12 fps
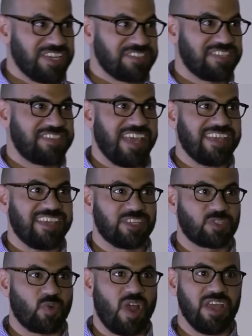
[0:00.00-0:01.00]
to take
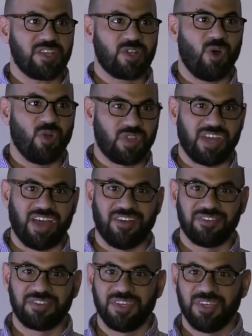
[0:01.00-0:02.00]
his right colon
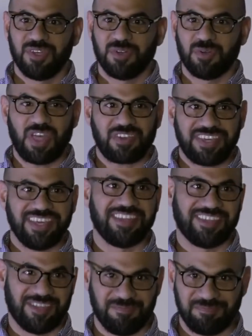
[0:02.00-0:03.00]
out without
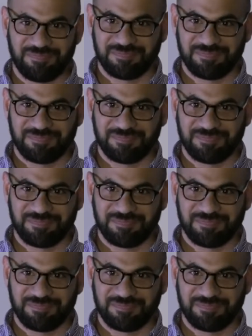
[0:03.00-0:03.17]
killing him.